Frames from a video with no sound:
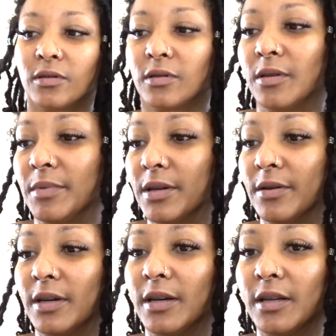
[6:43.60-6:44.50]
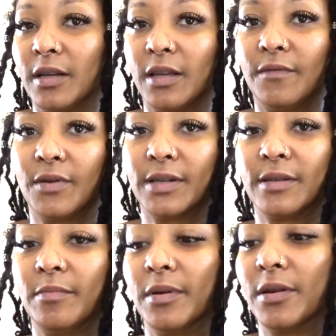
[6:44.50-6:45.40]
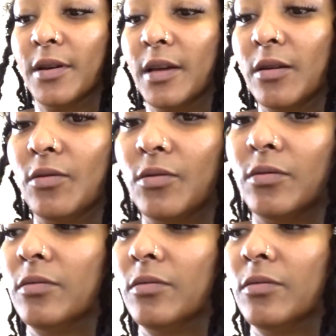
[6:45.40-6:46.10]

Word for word: let me go ahead and give you guys a better angle.